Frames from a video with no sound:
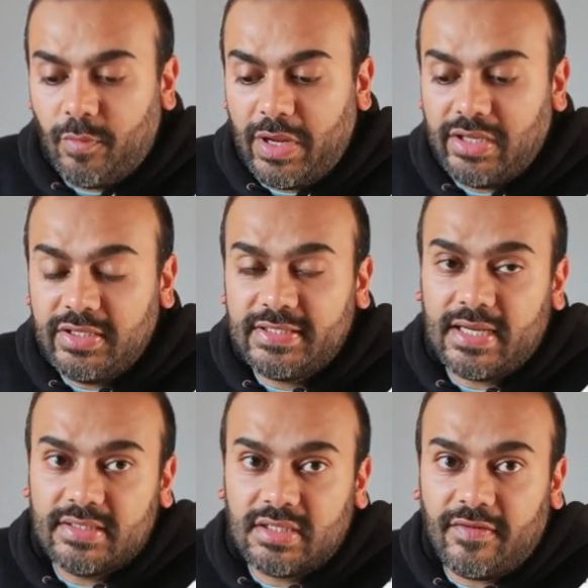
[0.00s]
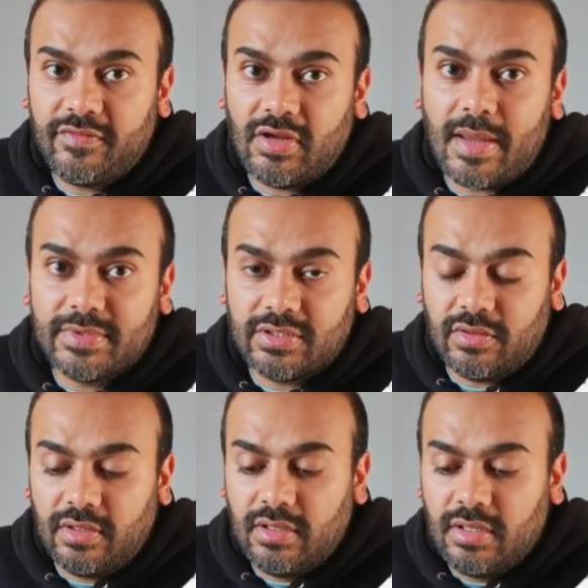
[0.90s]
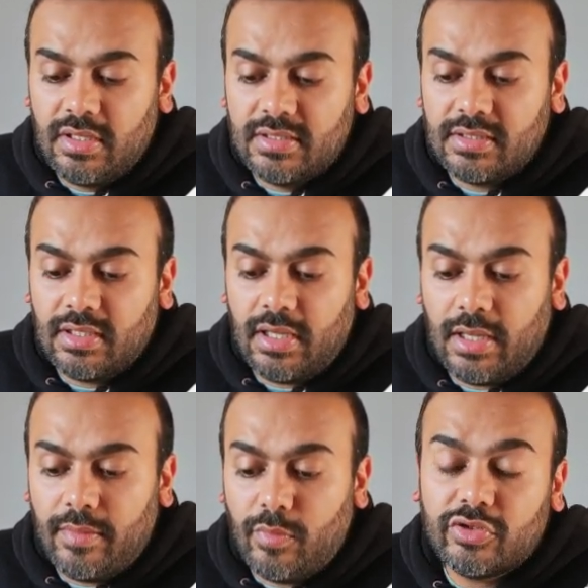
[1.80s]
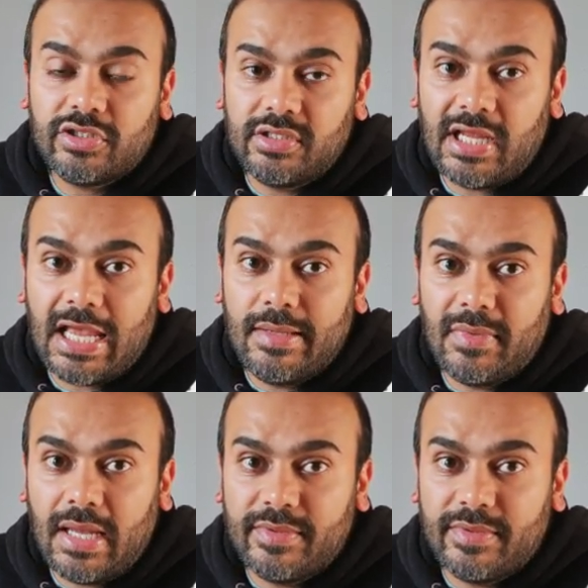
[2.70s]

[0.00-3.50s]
when you send stuff to Amazon, most of the time